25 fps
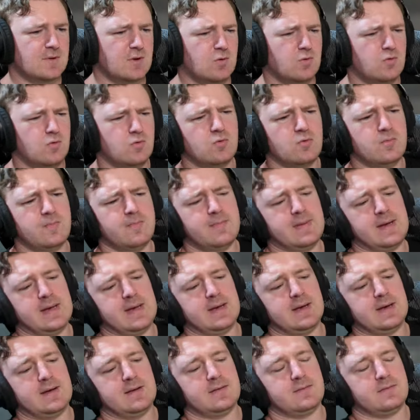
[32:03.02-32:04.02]
Oh,
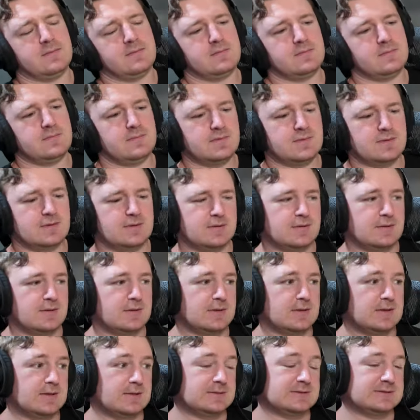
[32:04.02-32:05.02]
man.
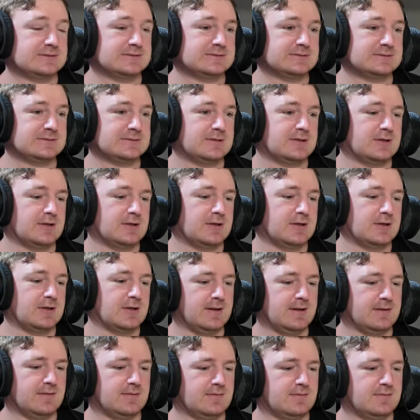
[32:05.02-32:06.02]
All
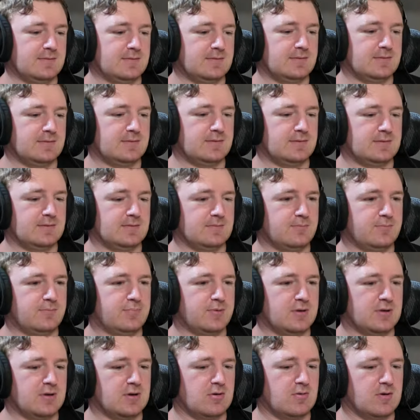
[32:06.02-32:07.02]
right.
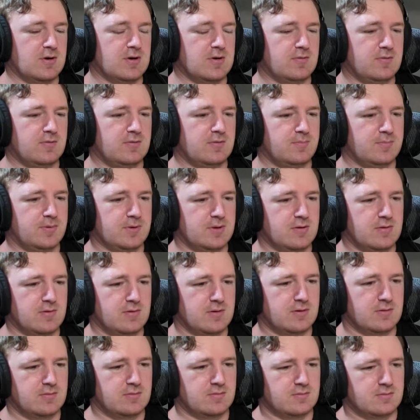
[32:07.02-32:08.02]
Blowout,
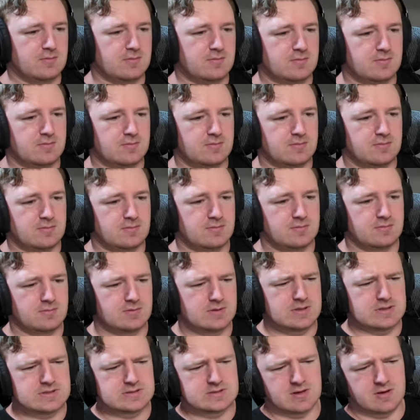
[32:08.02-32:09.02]
blowout.
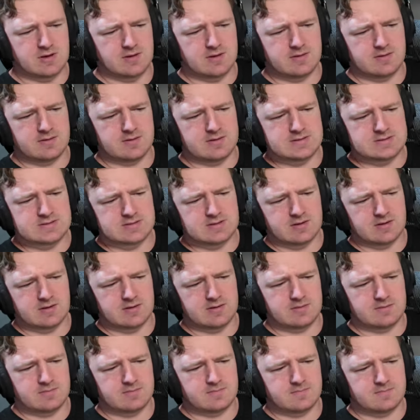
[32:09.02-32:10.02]
He's got it, he's got
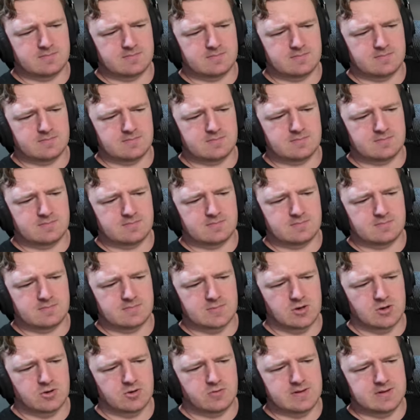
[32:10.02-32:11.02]
it.
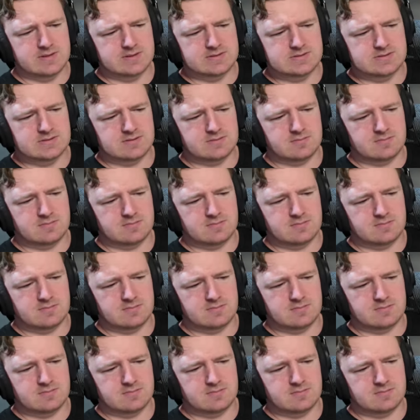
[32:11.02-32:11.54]
Oh, no, he doesn't.